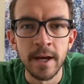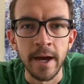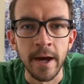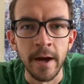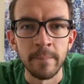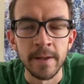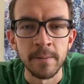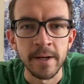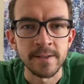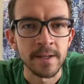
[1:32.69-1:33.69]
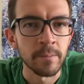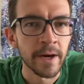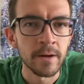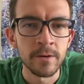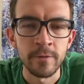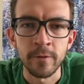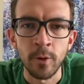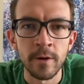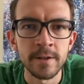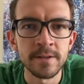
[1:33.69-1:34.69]
And the best thing about it, of
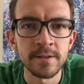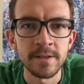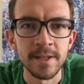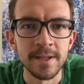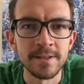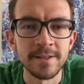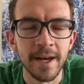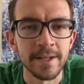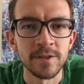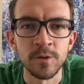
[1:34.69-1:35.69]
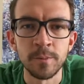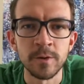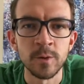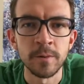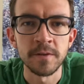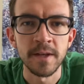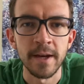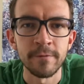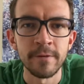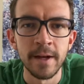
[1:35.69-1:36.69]
course, is that it's super, super safe.